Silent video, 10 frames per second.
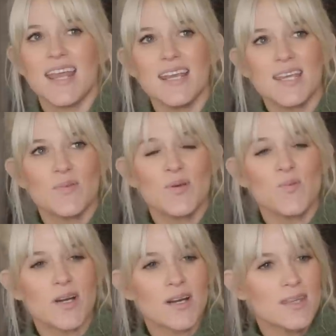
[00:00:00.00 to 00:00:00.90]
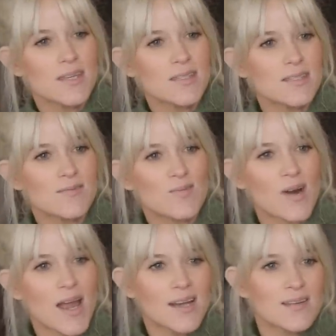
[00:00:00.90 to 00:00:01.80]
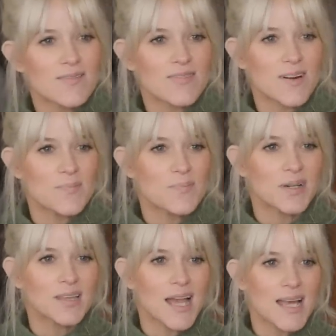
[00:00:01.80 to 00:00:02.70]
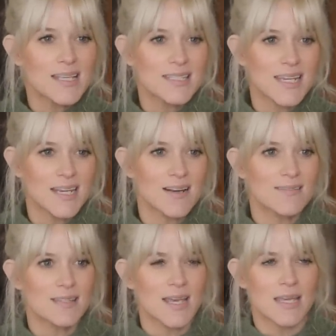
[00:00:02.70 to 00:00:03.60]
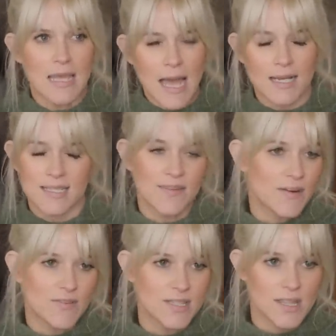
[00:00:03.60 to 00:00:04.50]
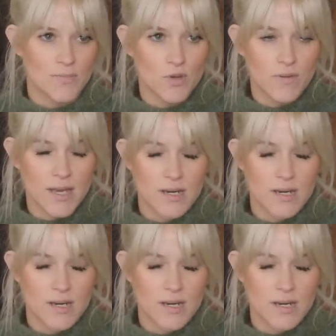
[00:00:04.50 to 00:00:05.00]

Katie, can we work on this run from Burlesque? And I was like, yeah, because I've never seen the movie